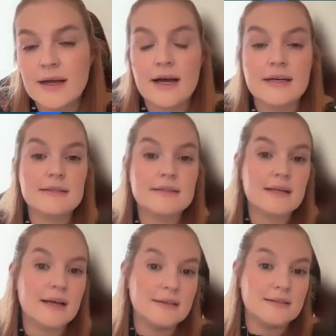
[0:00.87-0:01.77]
and it
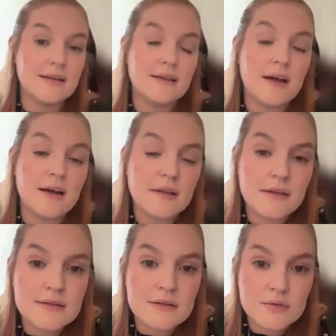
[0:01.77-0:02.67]
says, and I
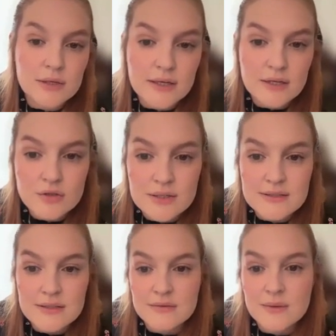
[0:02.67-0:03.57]
think this is really
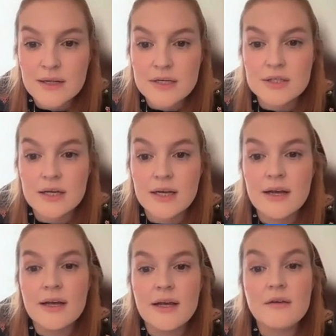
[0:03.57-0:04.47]
interesting as well, actually.
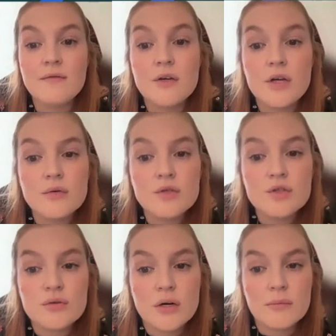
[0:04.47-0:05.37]
If new,
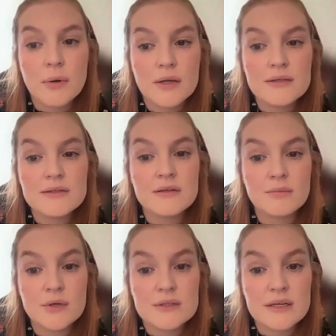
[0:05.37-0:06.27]
stronger policies
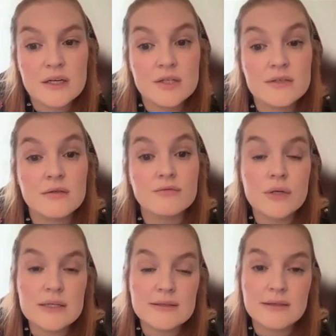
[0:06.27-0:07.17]
and procedures have
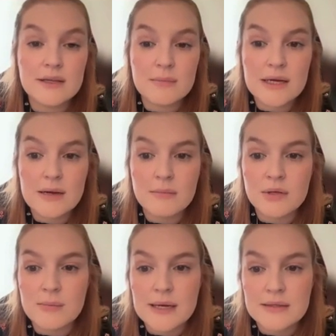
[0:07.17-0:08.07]
recently been
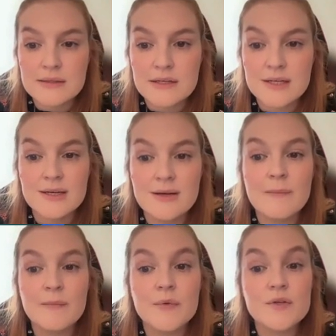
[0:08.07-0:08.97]
implemented,
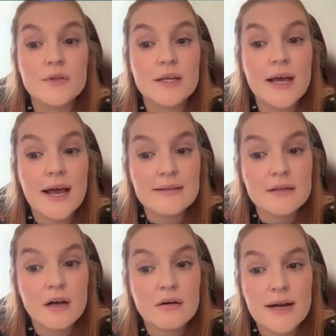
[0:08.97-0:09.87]
do the
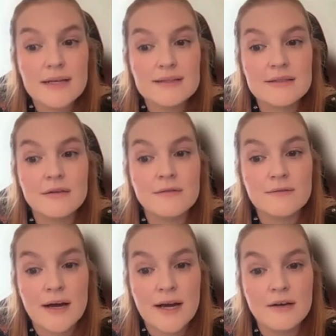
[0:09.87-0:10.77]
SRA still
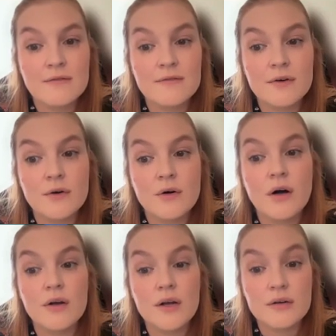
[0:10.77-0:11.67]
fine for
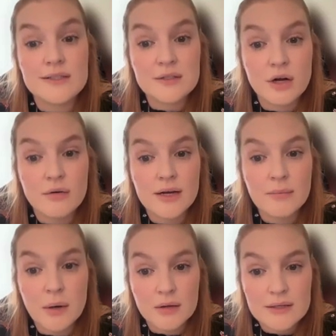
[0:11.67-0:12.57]

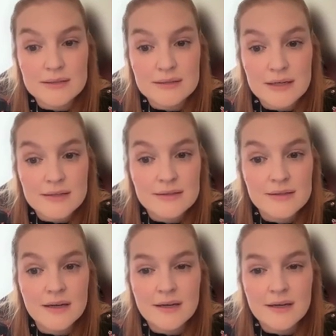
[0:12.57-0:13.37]
historic policies?